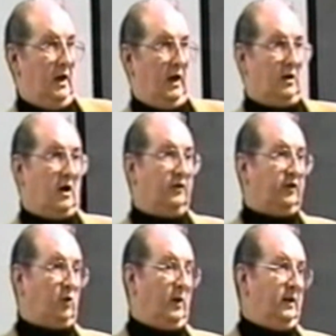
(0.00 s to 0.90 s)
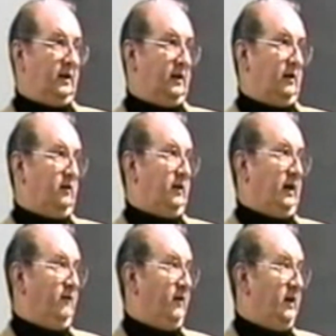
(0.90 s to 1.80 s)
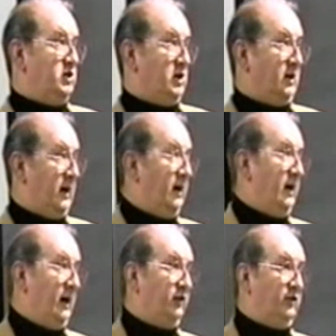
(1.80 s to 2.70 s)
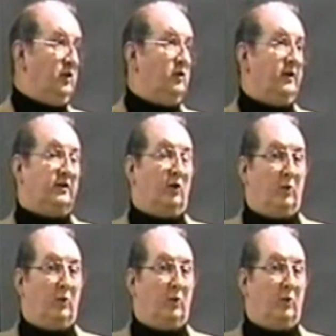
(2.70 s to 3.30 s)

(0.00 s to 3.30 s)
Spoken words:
And consequently, the Phoenician Canaanites knew that the